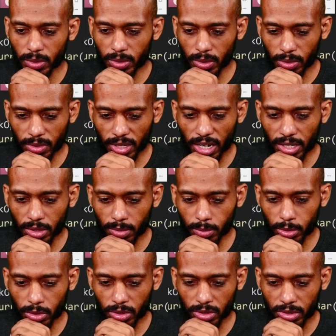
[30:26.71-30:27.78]
or the icon
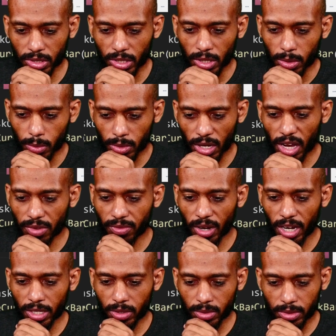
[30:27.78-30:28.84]
button. We have
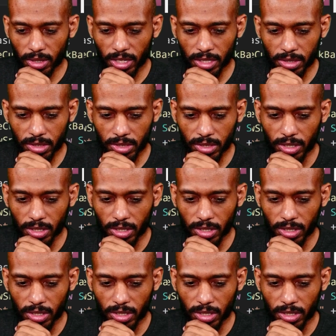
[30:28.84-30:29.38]
icon delete.